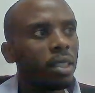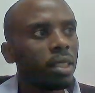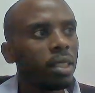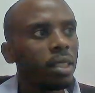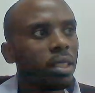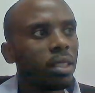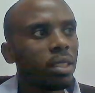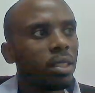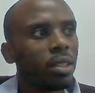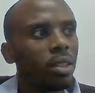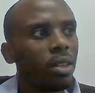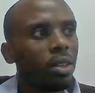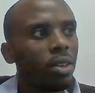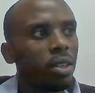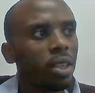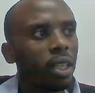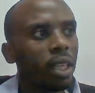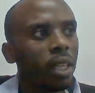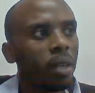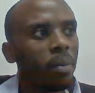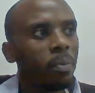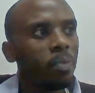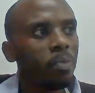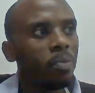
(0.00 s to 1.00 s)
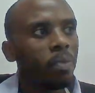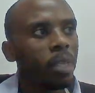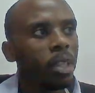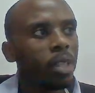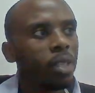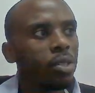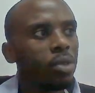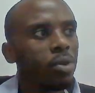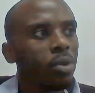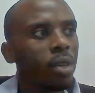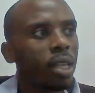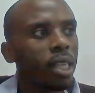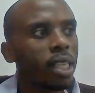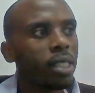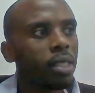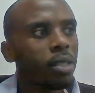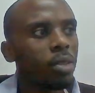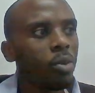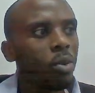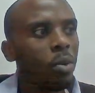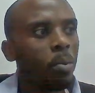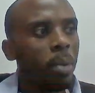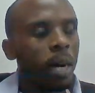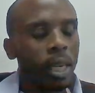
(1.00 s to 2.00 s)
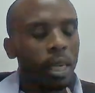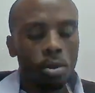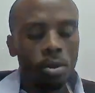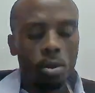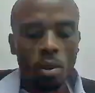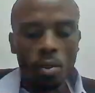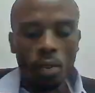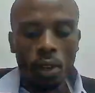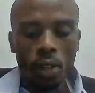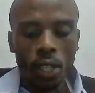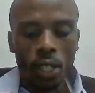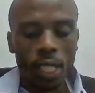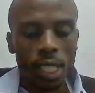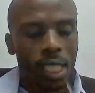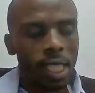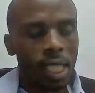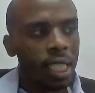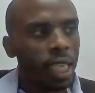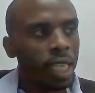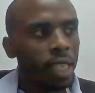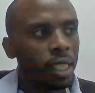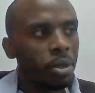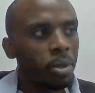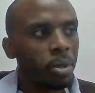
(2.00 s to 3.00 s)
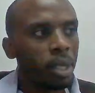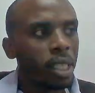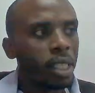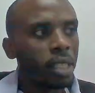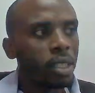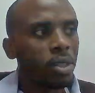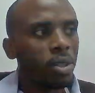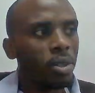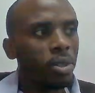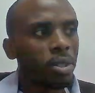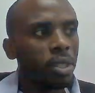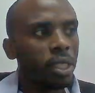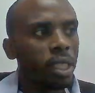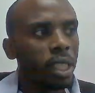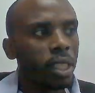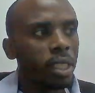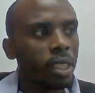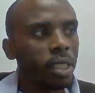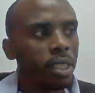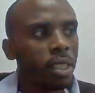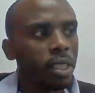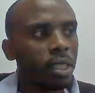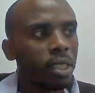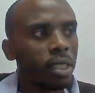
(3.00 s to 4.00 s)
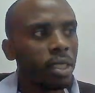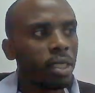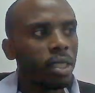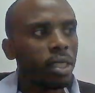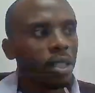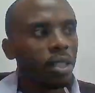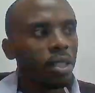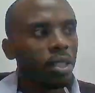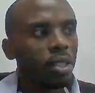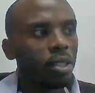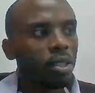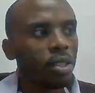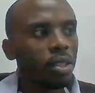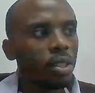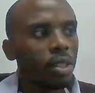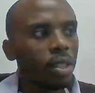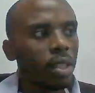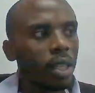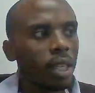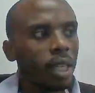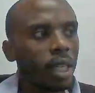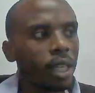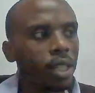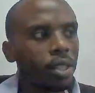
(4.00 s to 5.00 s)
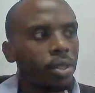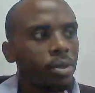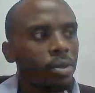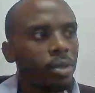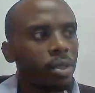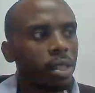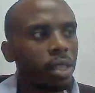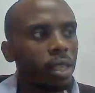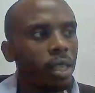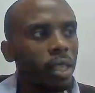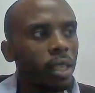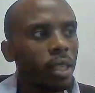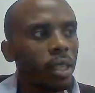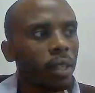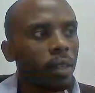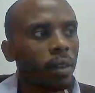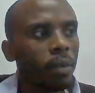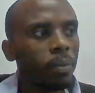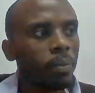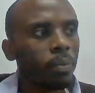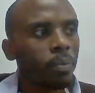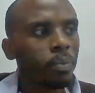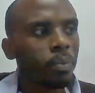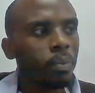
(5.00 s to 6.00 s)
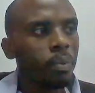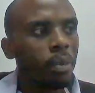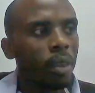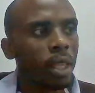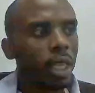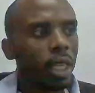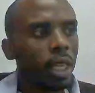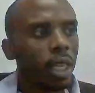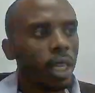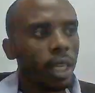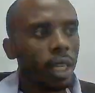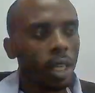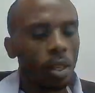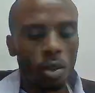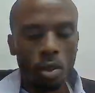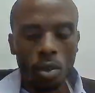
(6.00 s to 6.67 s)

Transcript: Okay, so let's go back to our file and try to write content using echo.